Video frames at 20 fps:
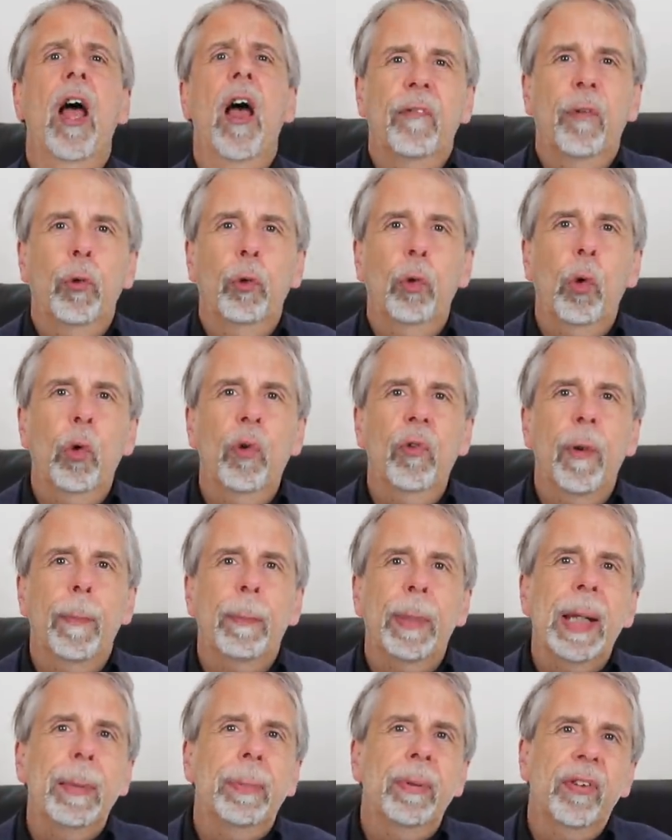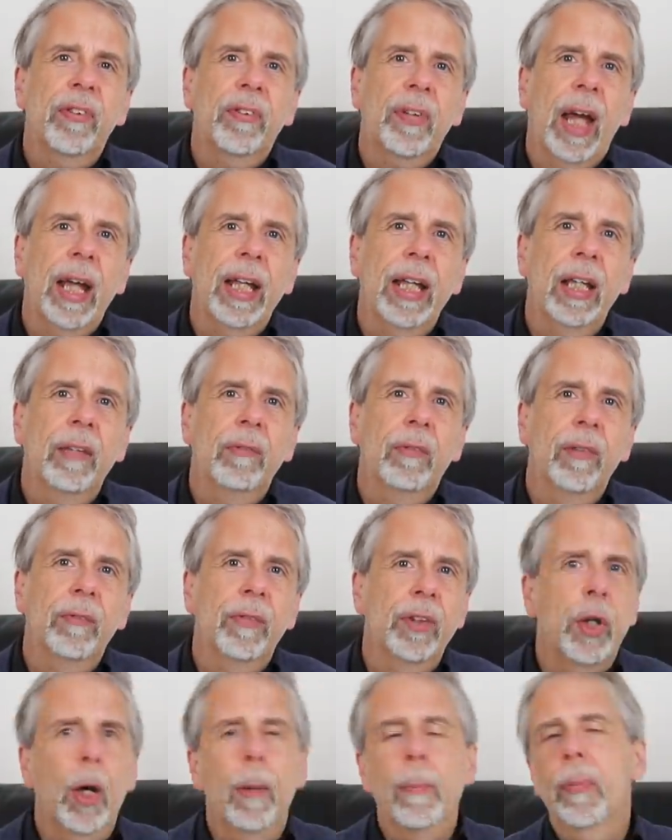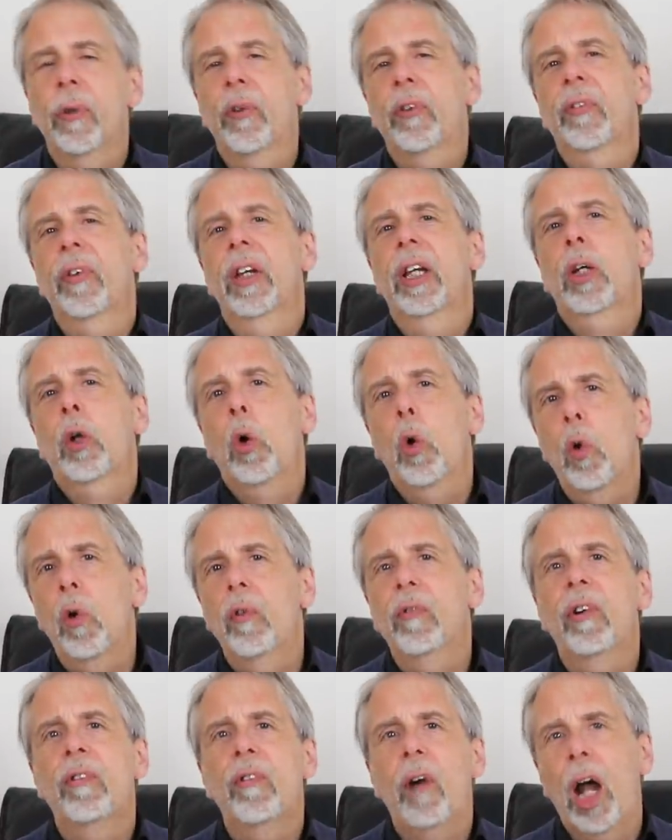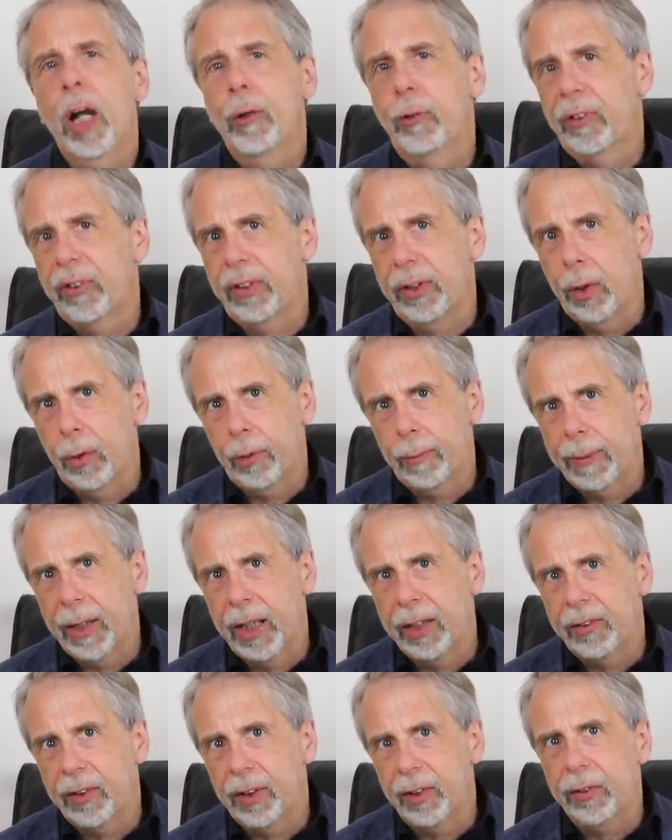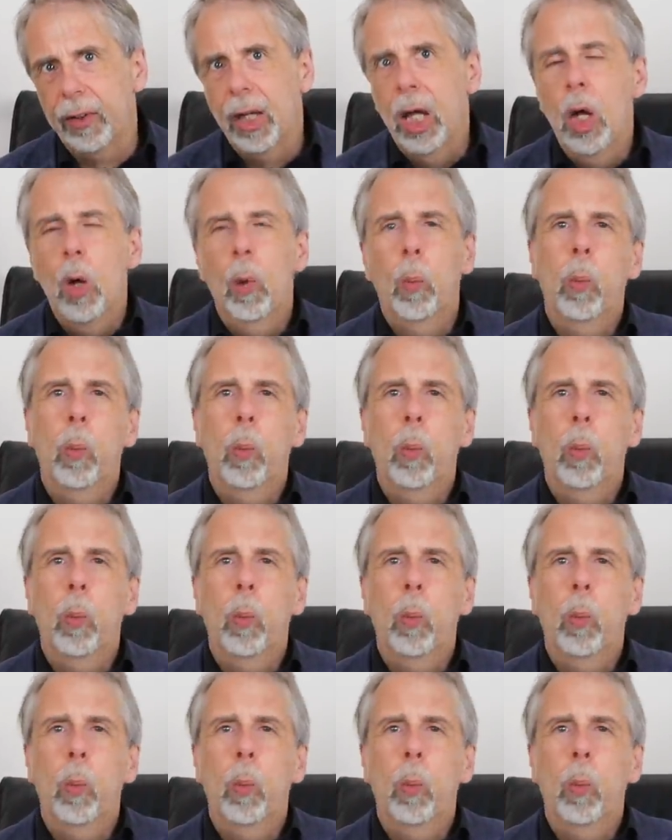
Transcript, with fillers: For all that people are saying that the numbers that caught the virus in those places